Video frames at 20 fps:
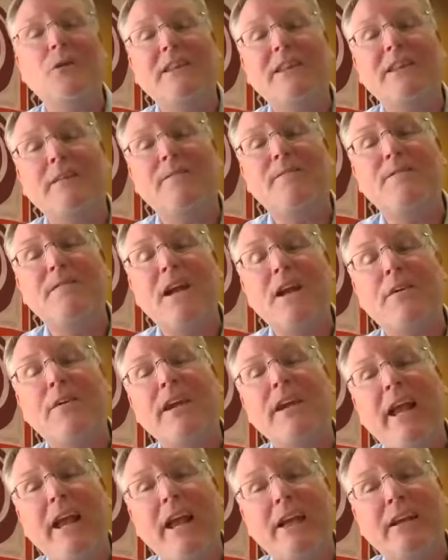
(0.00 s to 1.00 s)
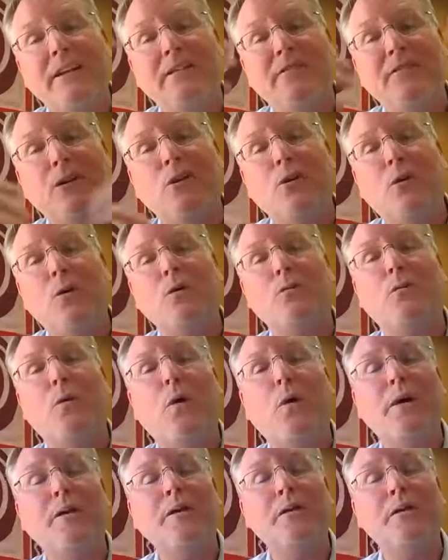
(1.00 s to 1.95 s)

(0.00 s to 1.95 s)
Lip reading: at the very end of the Cold War,